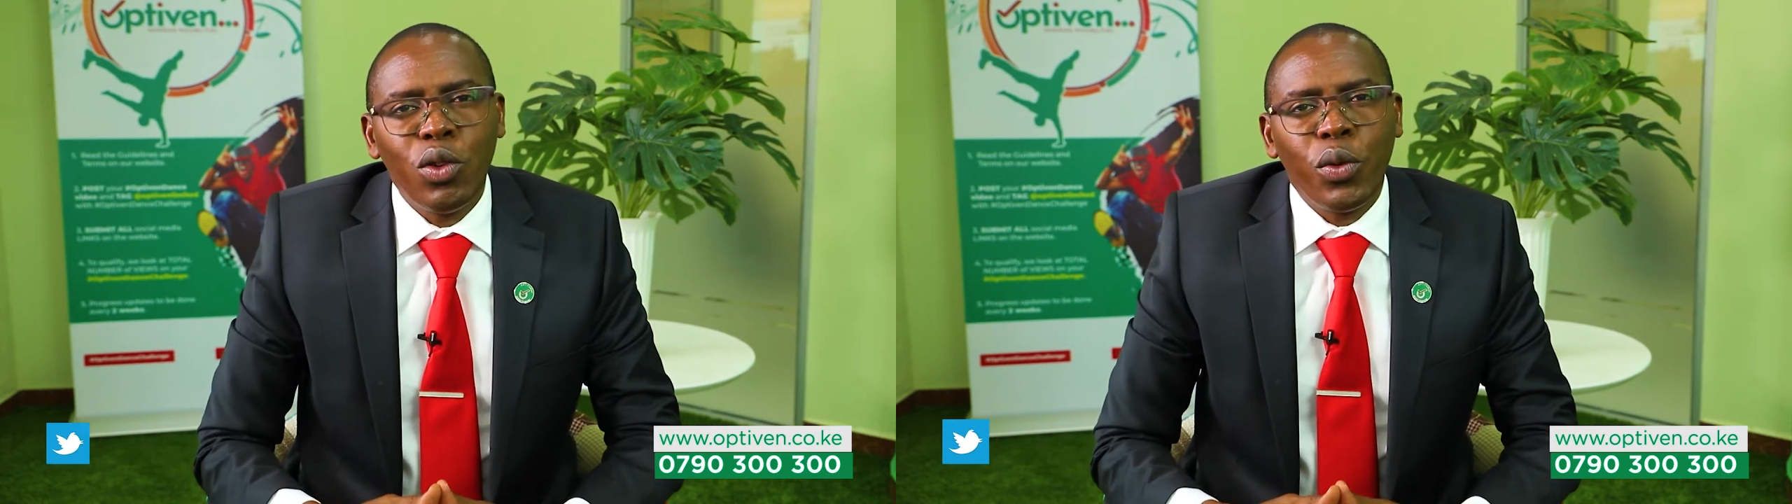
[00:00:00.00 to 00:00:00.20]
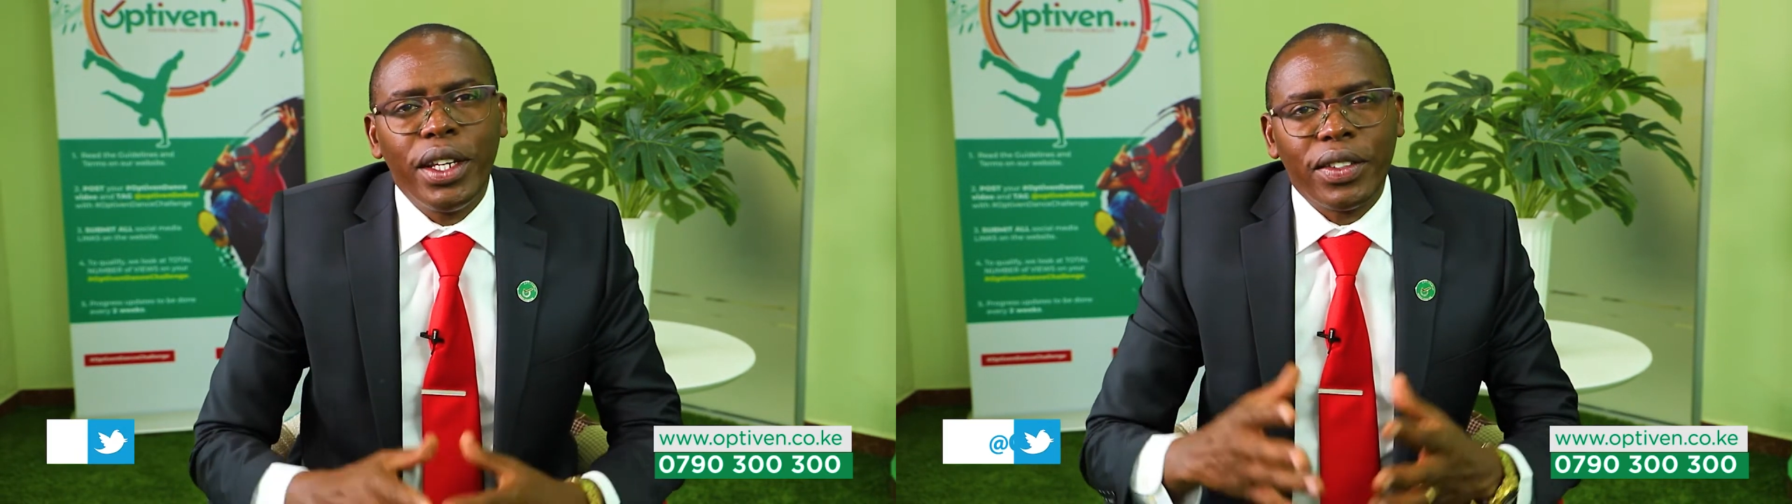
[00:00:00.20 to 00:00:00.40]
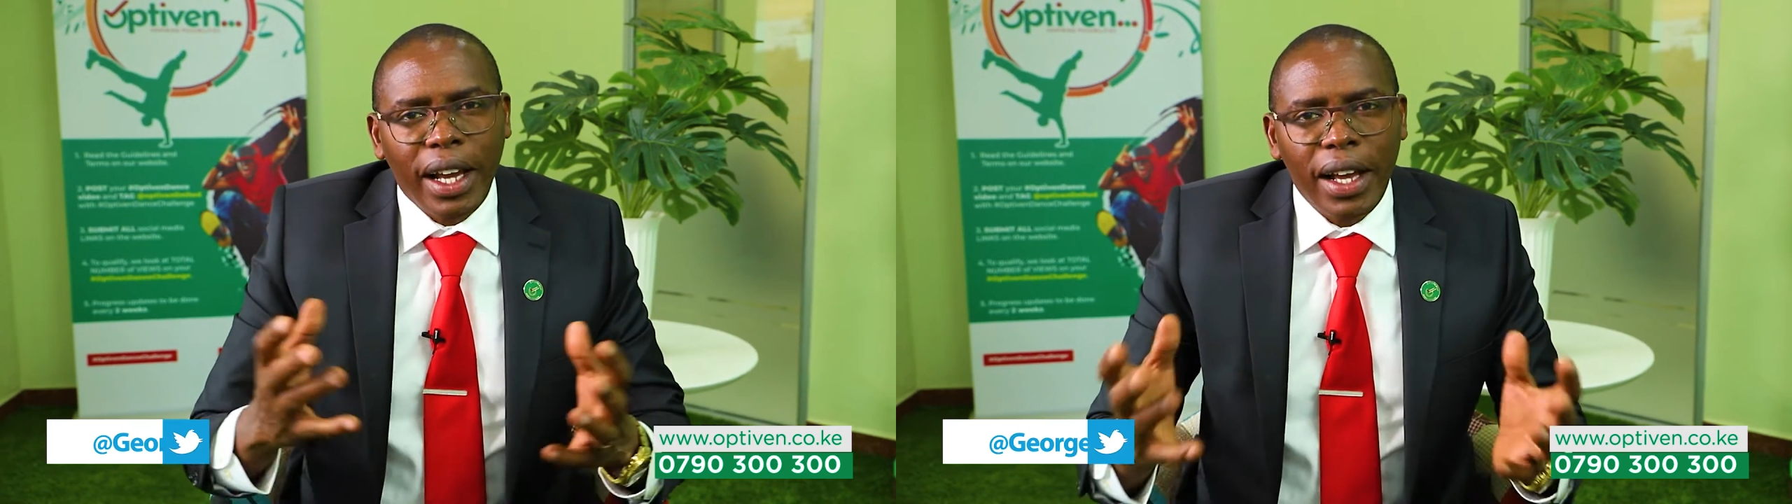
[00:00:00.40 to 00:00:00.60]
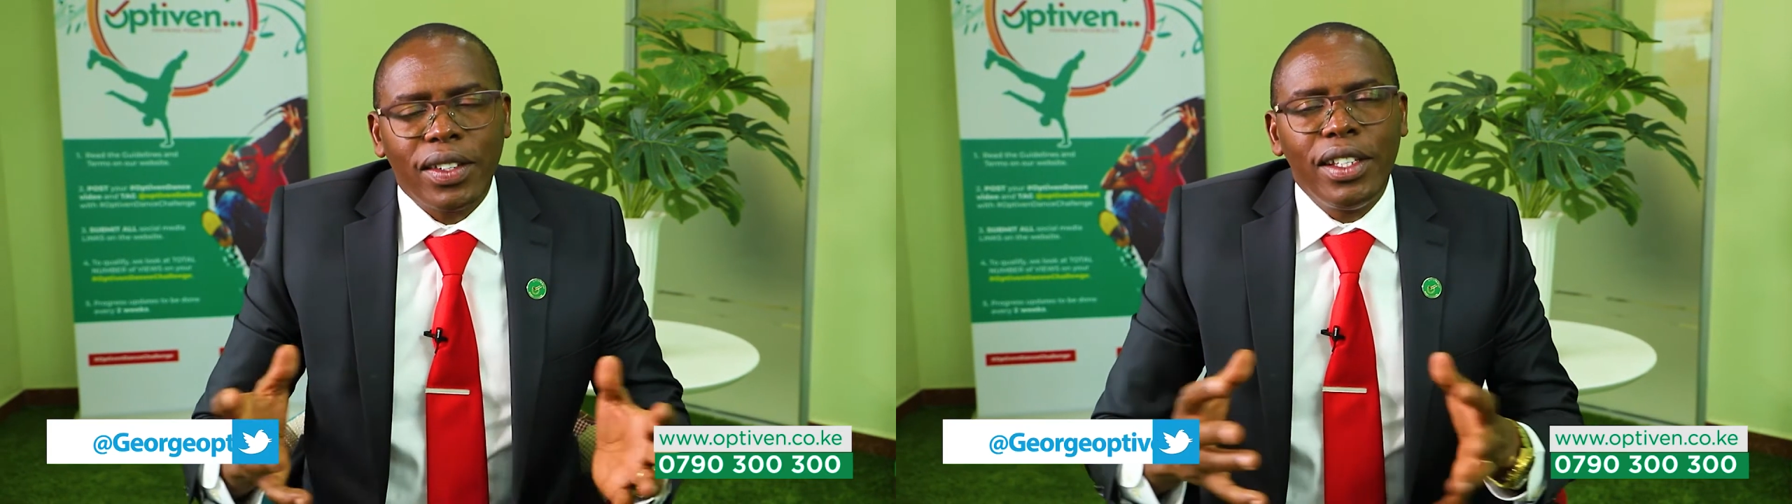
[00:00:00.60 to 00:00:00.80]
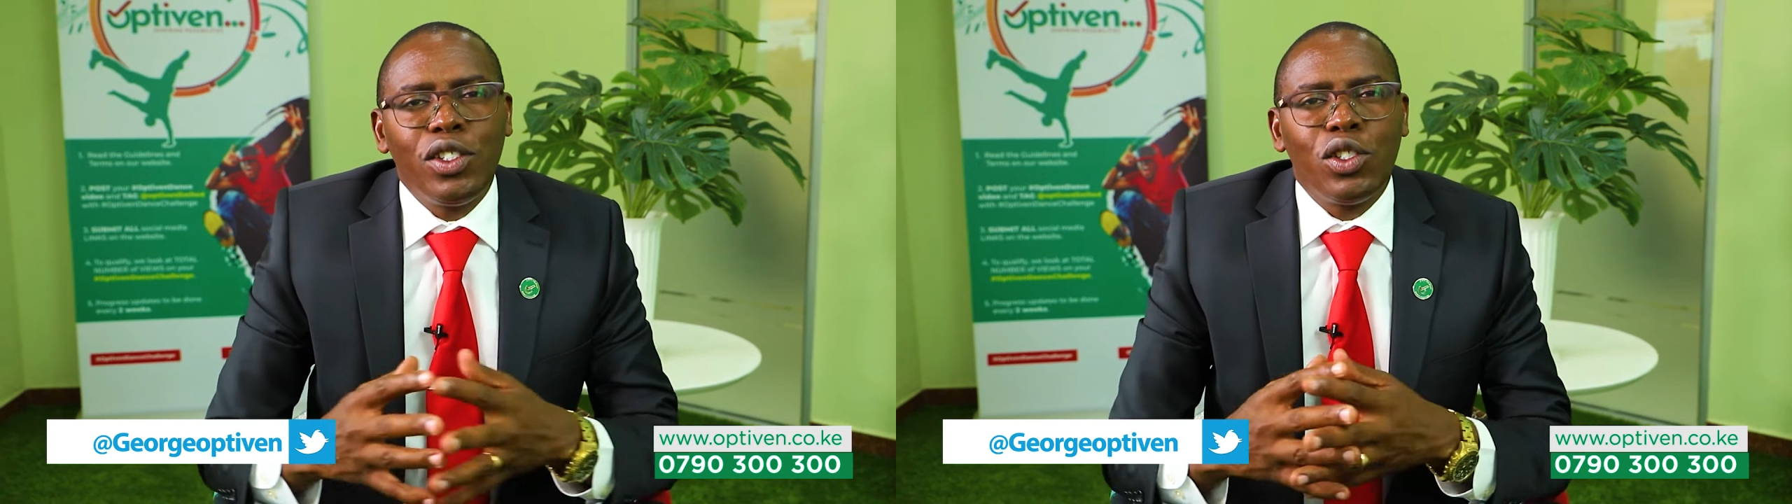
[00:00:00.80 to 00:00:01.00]
We
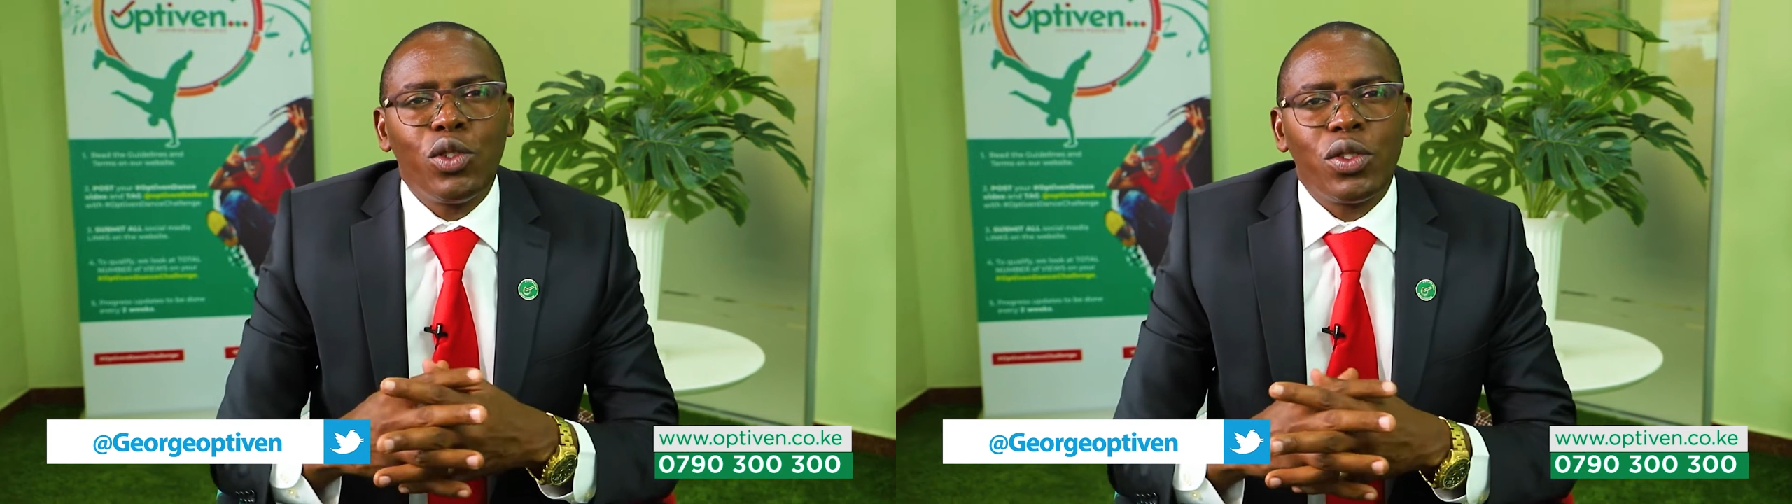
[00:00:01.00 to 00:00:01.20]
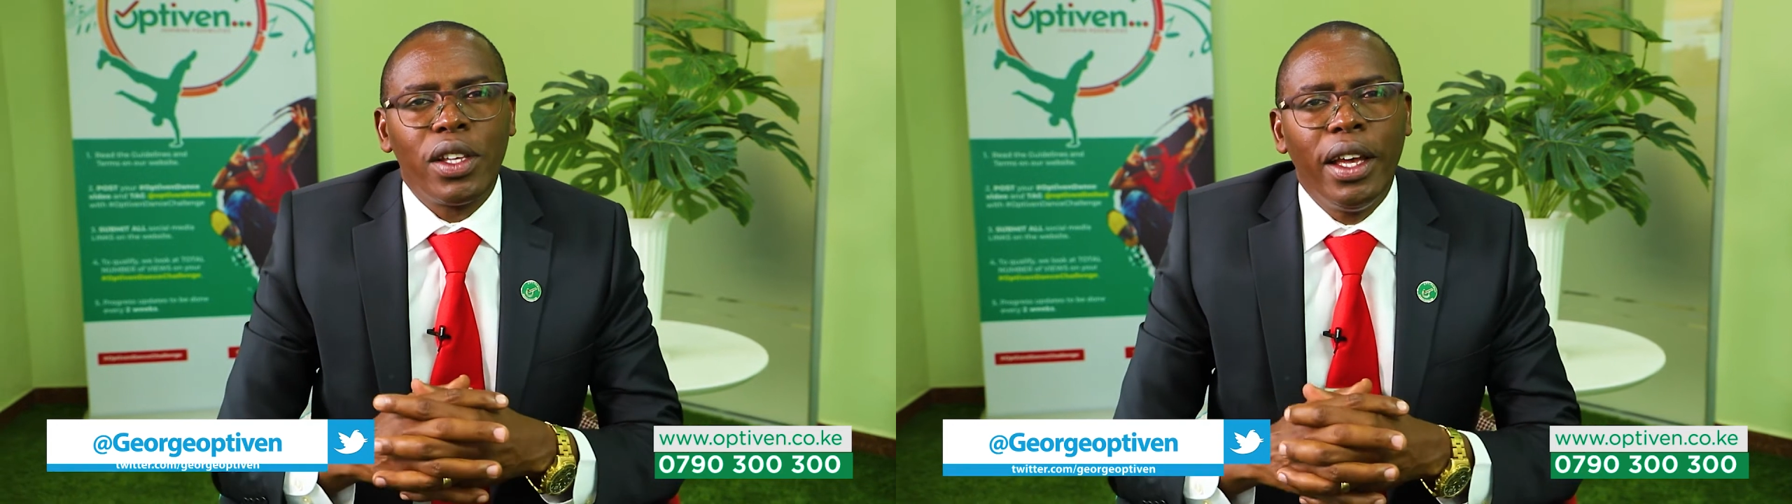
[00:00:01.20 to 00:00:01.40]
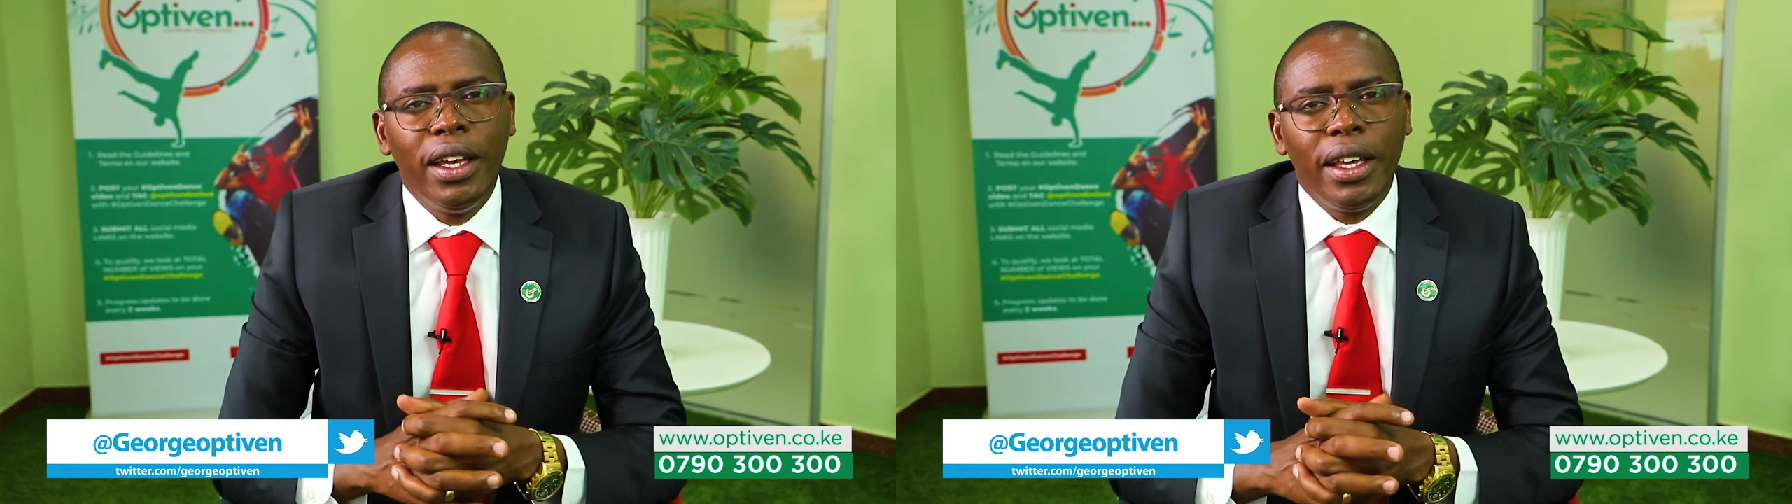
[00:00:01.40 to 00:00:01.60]
discuss issues